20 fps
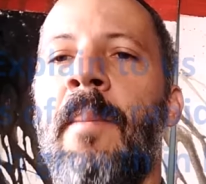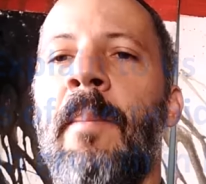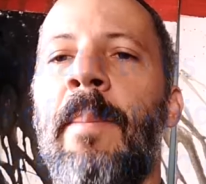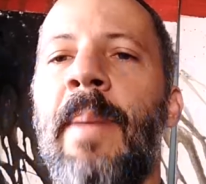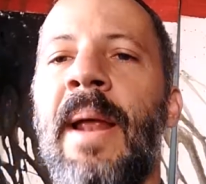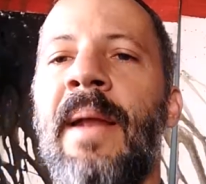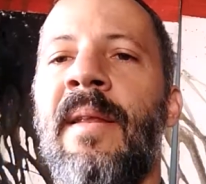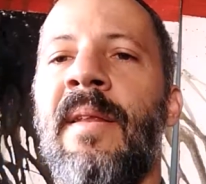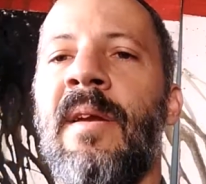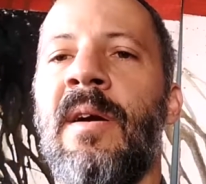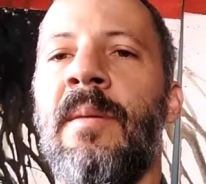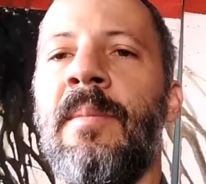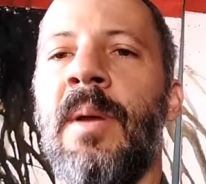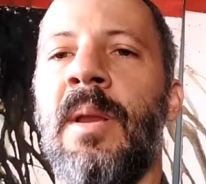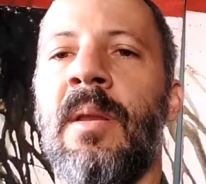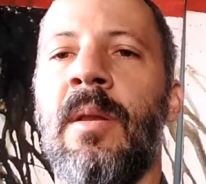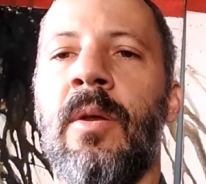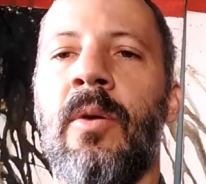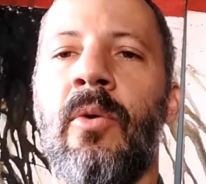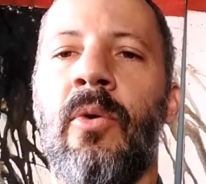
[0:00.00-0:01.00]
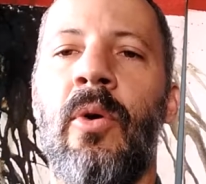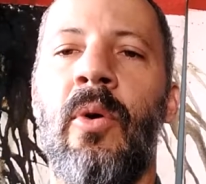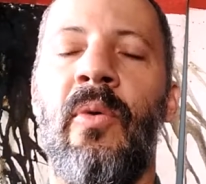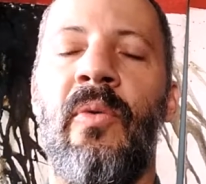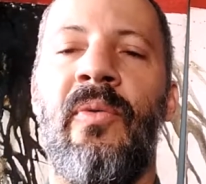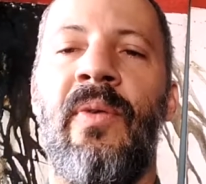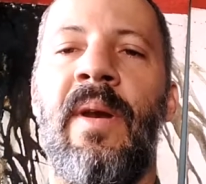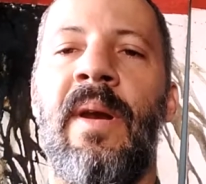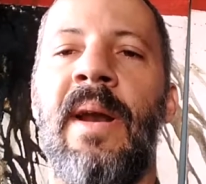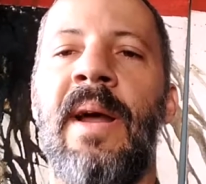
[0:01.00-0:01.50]
Unplanned urban
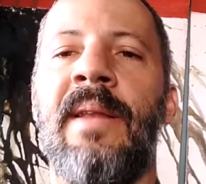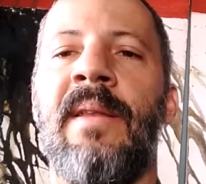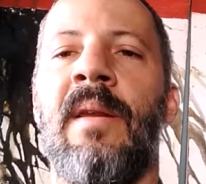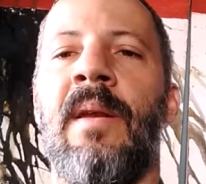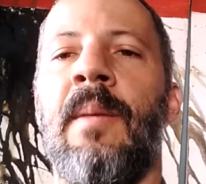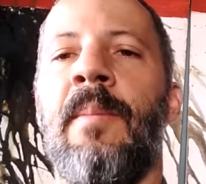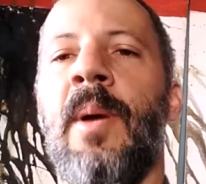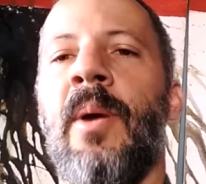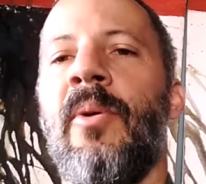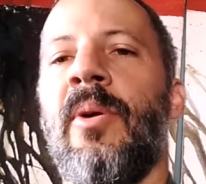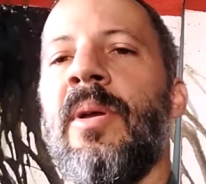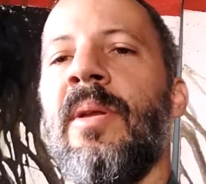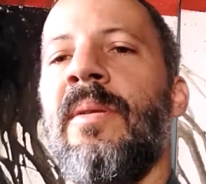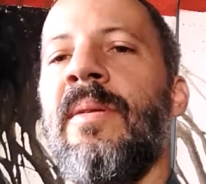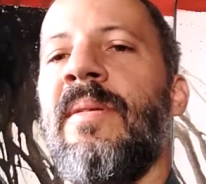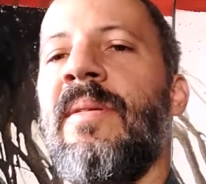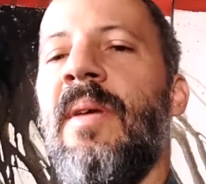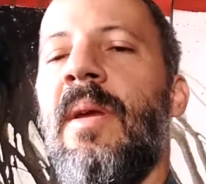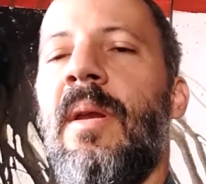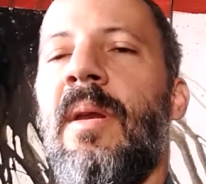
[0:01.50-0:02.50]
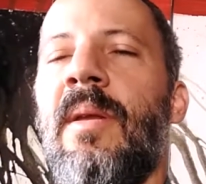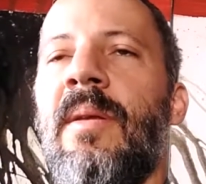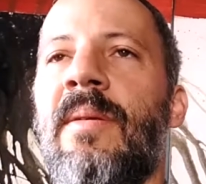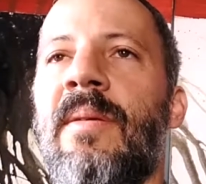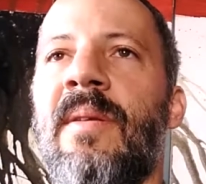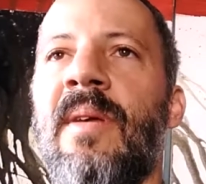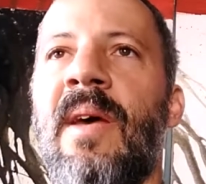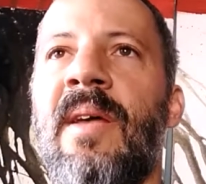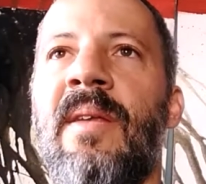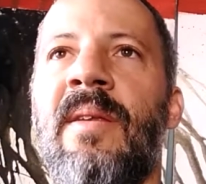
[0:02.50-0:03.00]
growth in Latin American
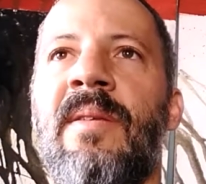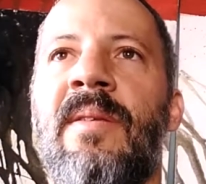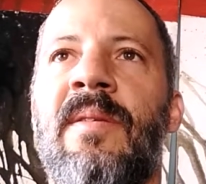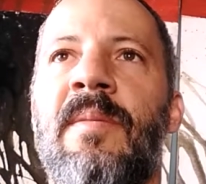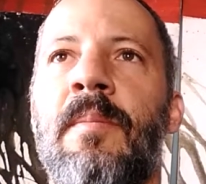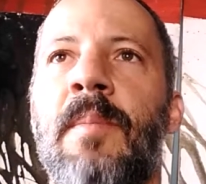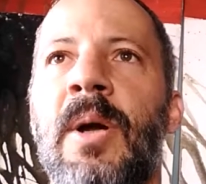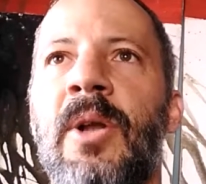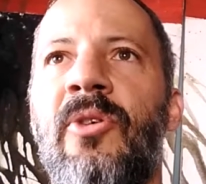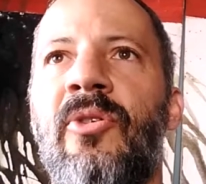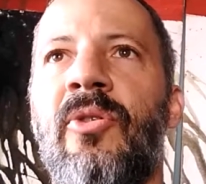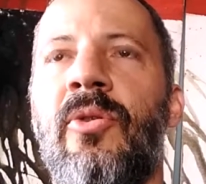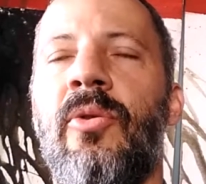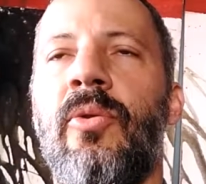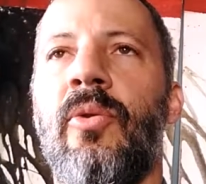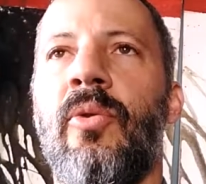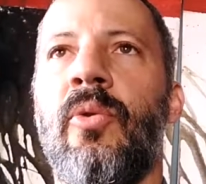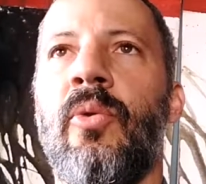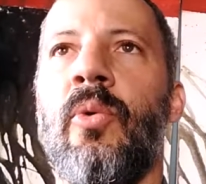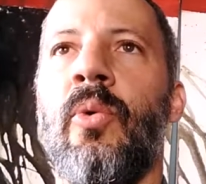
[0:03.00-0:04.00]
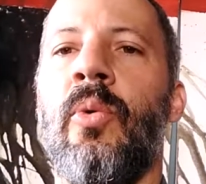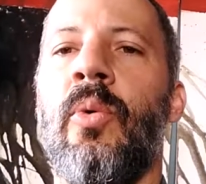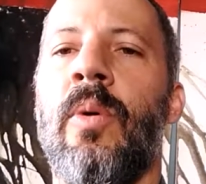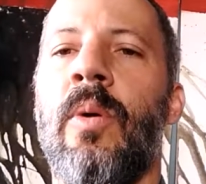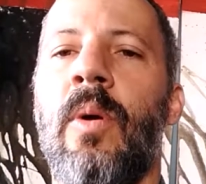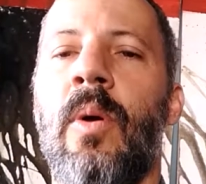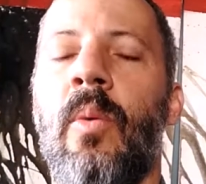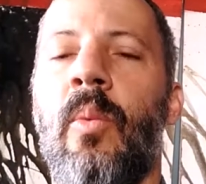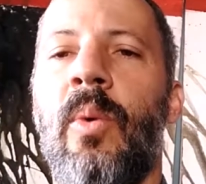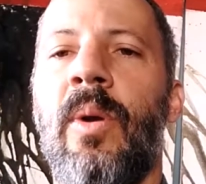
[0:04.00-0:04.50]
cities has much to do
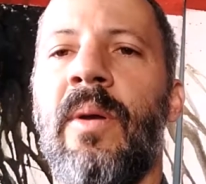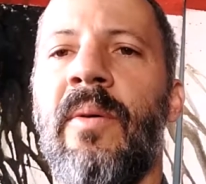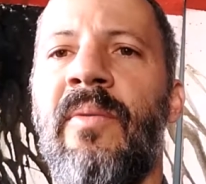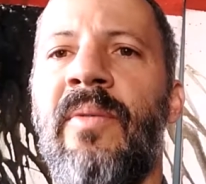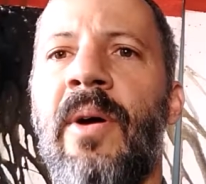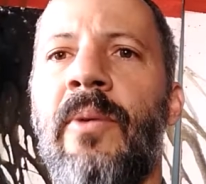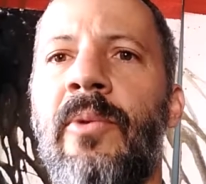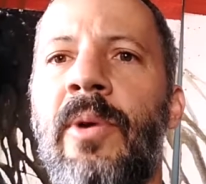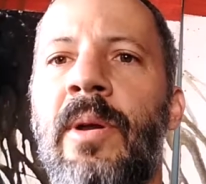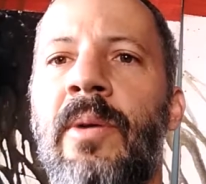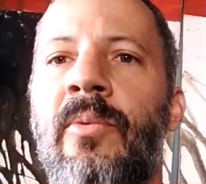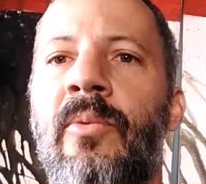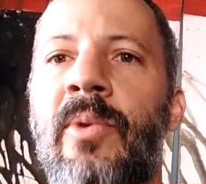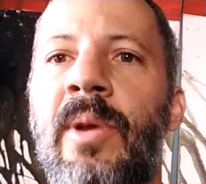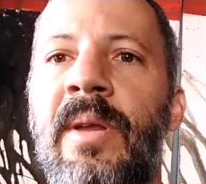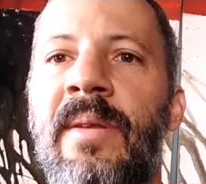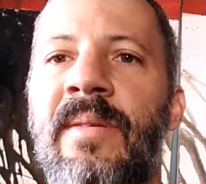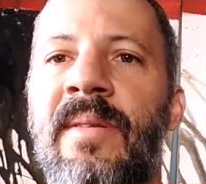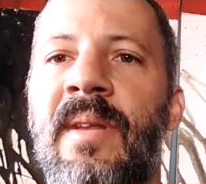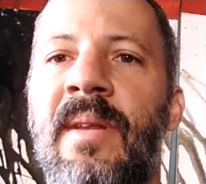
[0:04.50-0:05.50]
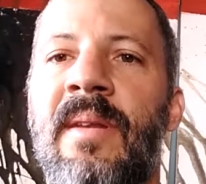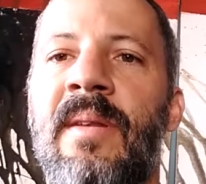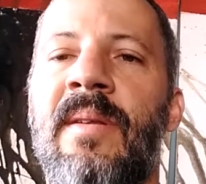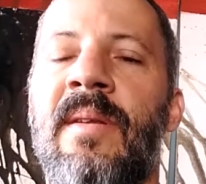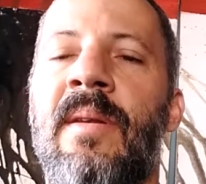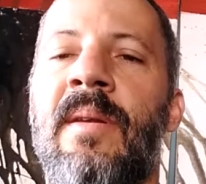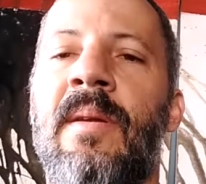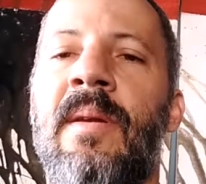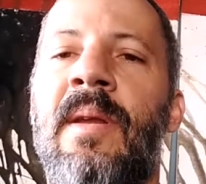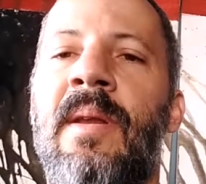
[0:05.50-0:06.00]
with a very recent
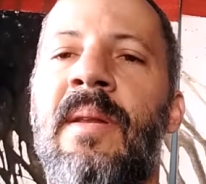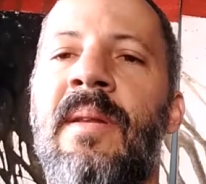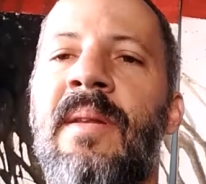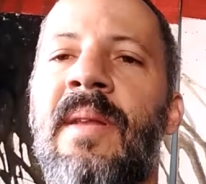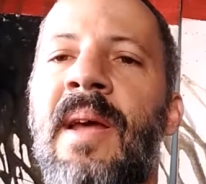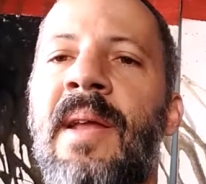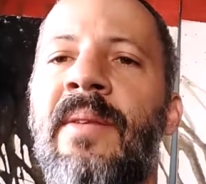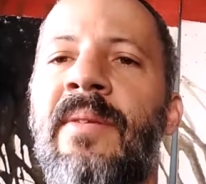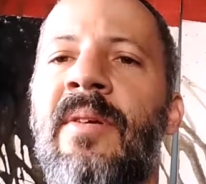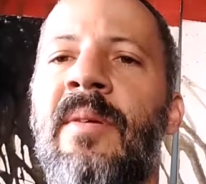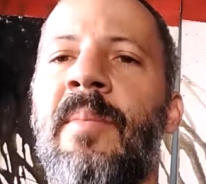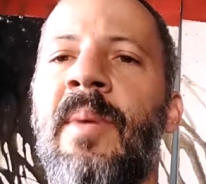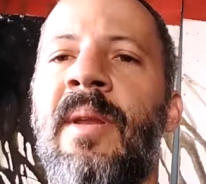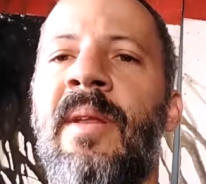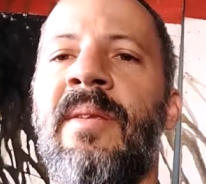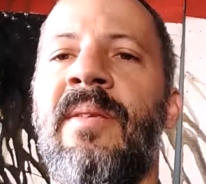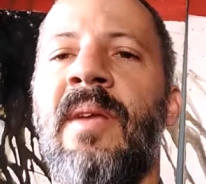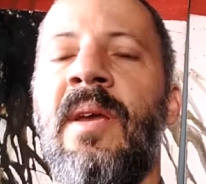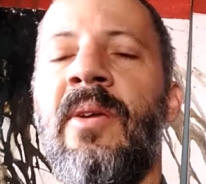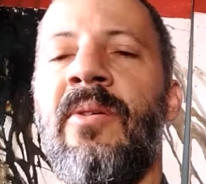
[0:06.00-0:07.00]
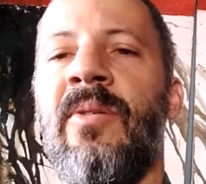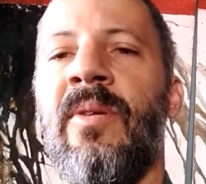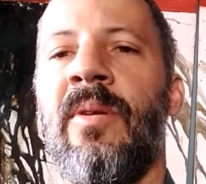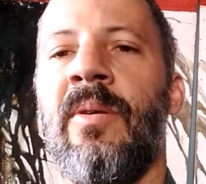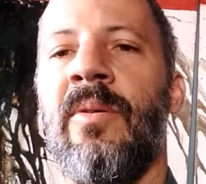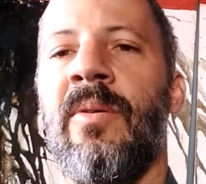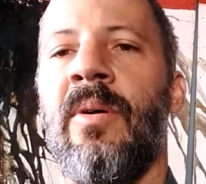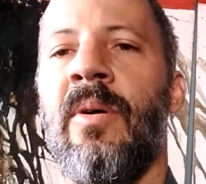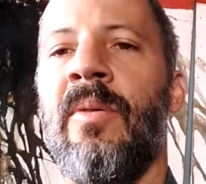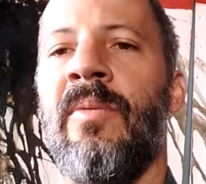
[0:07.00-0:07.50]
and intense
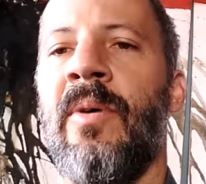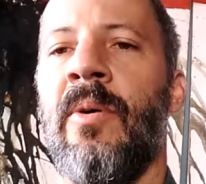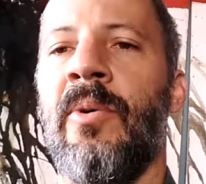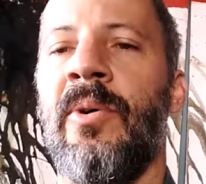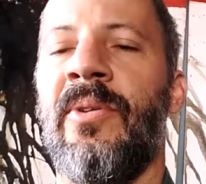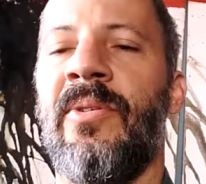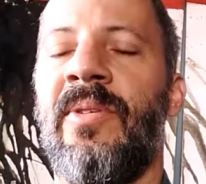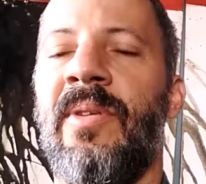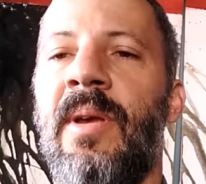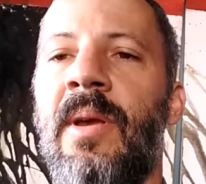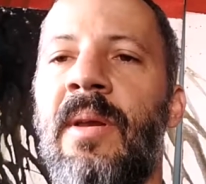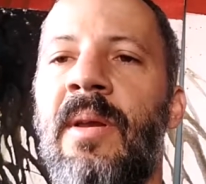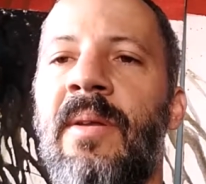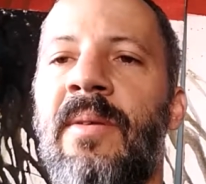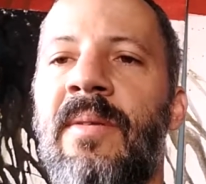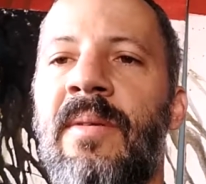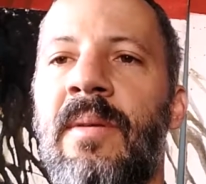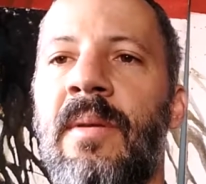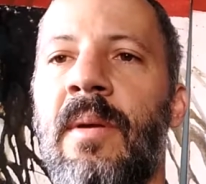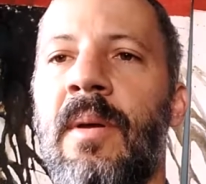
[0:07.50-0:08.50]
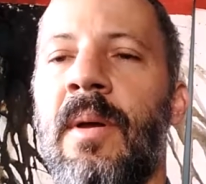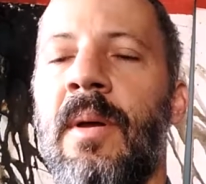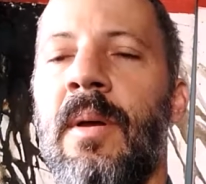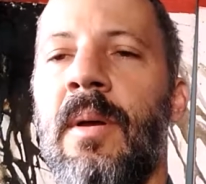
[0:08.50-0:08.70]
urbanization of our cities.